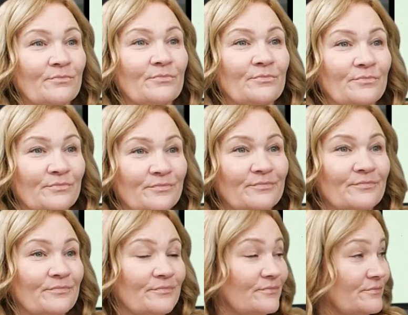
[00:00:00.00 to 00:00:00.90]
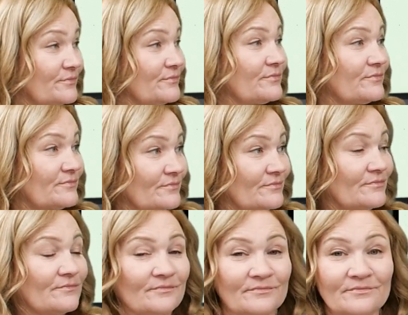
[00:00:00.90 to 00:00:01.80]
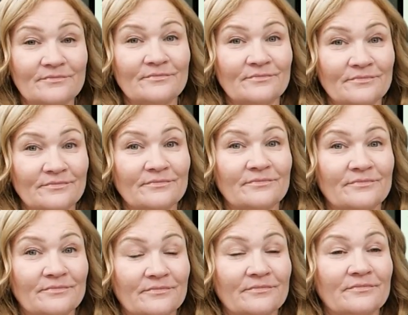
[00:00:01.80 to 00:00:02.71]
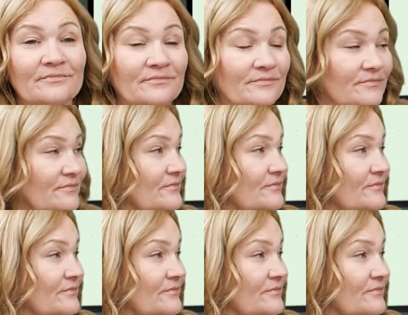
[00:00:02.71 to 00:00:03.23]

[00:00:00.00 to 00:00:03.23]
(silent)